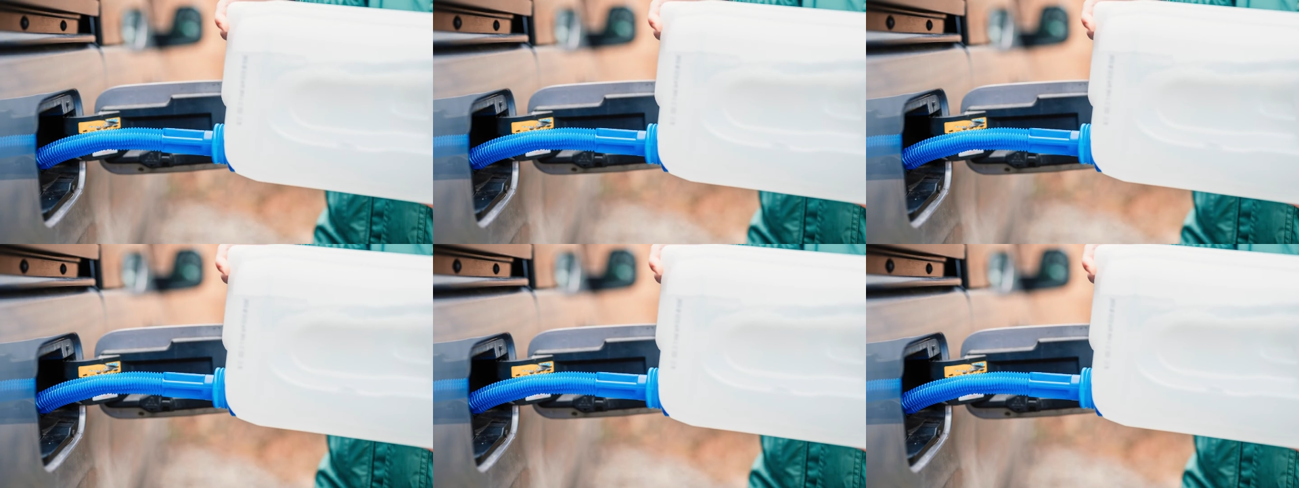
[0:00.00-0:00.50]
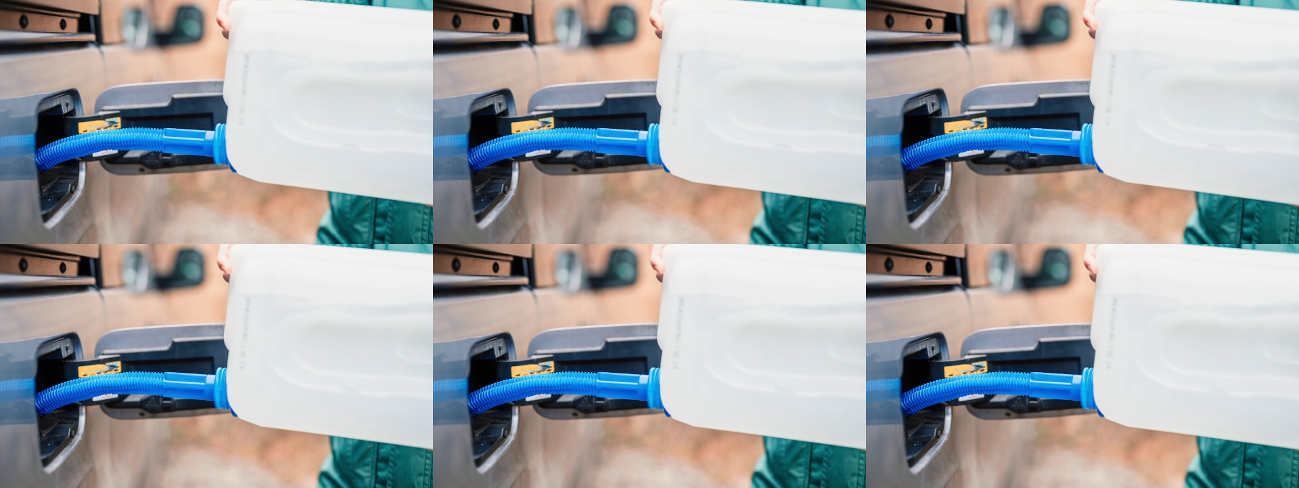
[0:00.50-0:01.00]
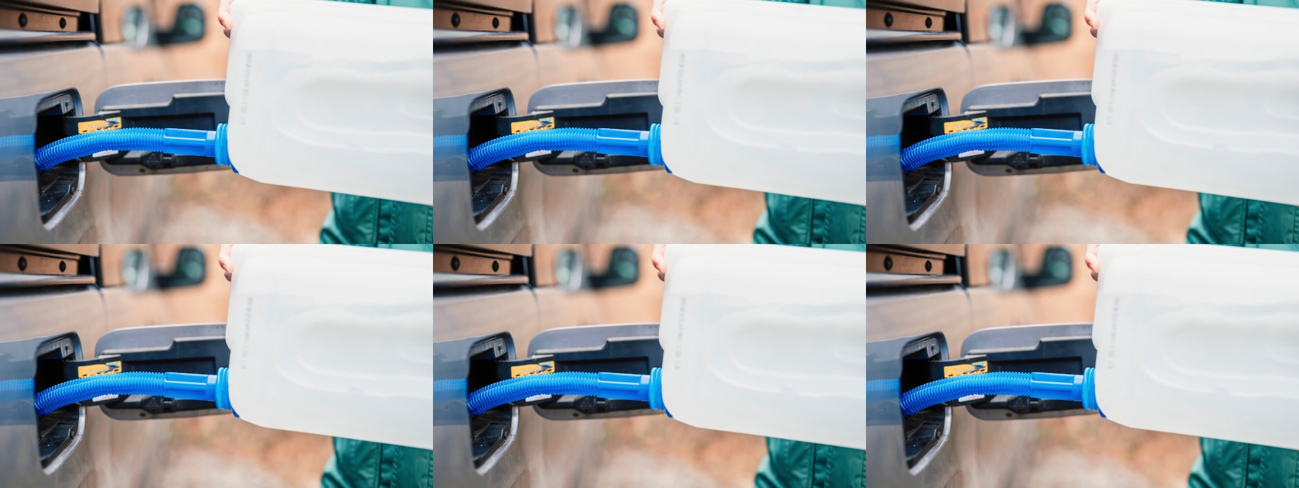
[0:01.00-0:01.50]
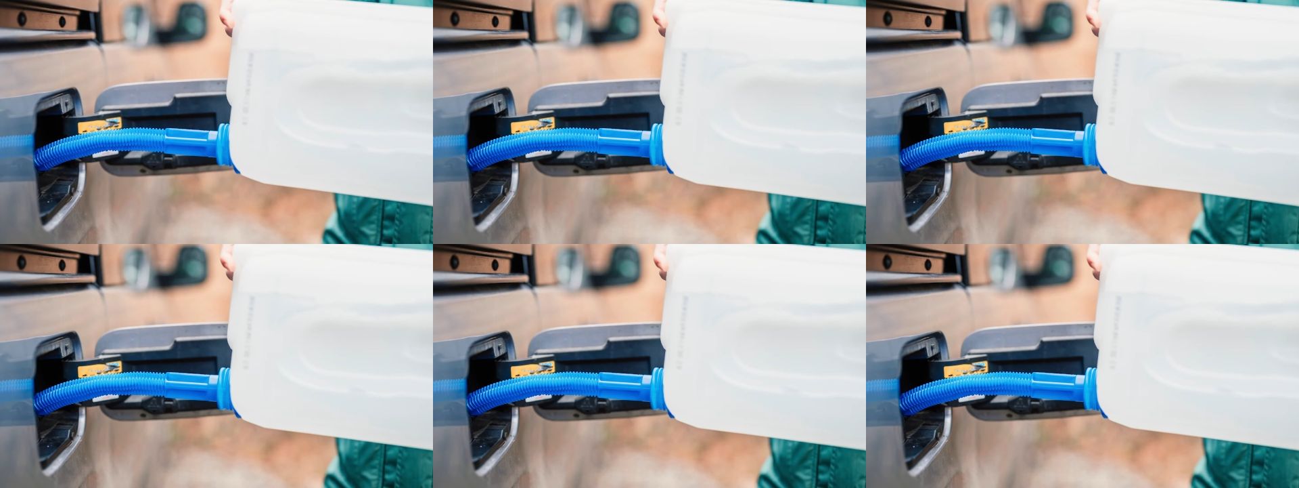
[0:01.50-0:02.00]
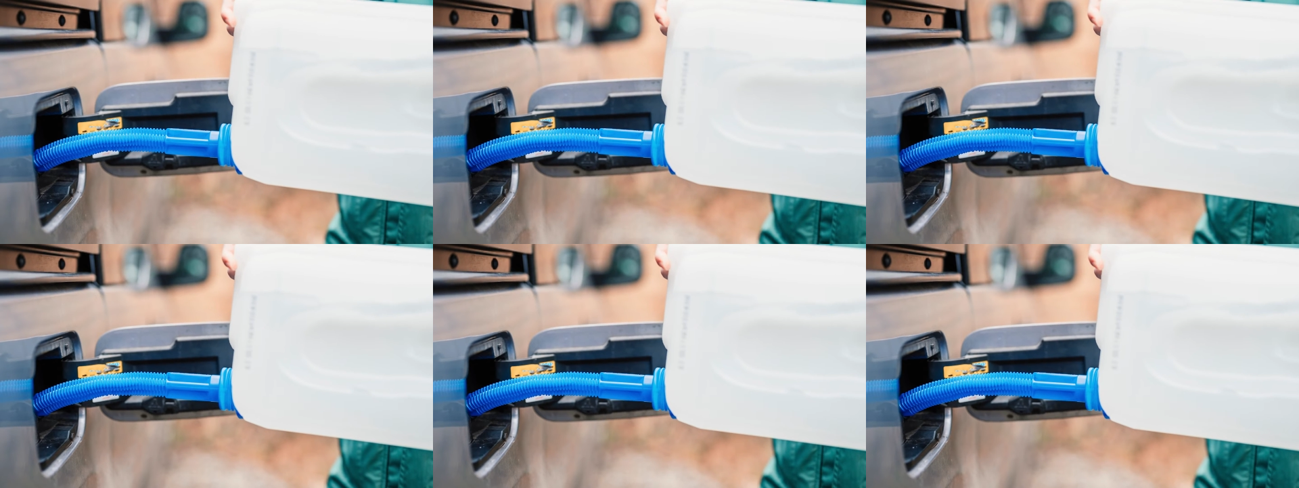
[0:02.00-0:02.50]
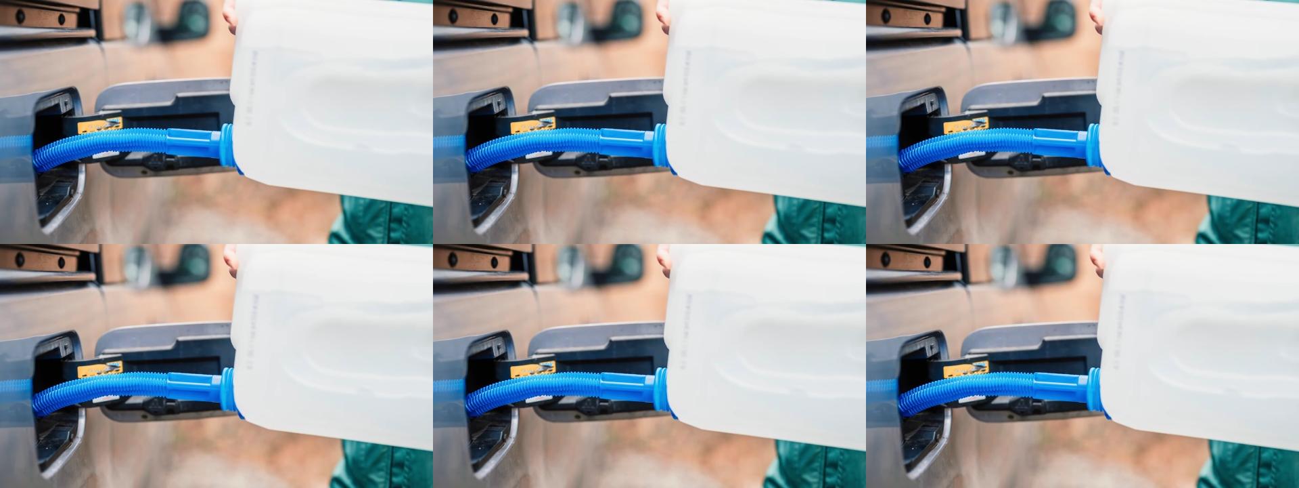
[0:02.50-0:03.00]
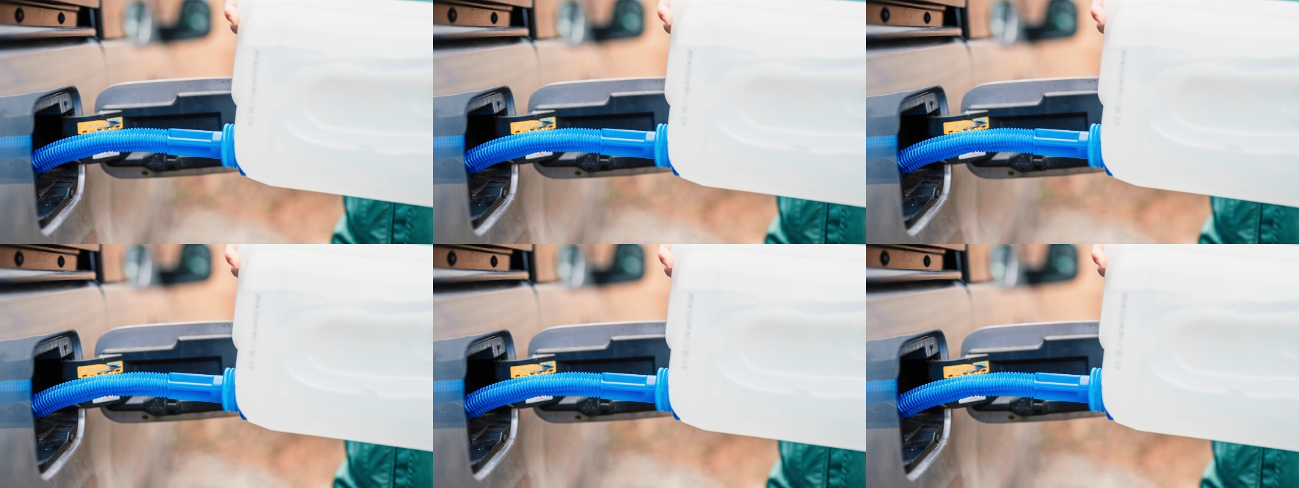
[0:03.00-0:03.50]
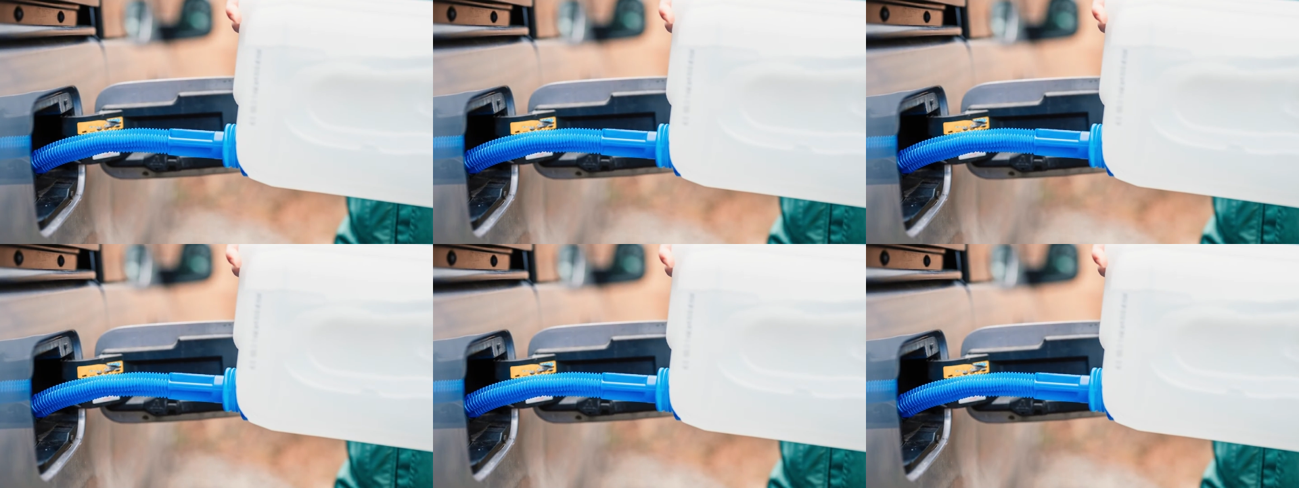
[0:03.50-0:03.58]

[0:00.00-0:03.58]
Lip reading: [unreadable: no face in view]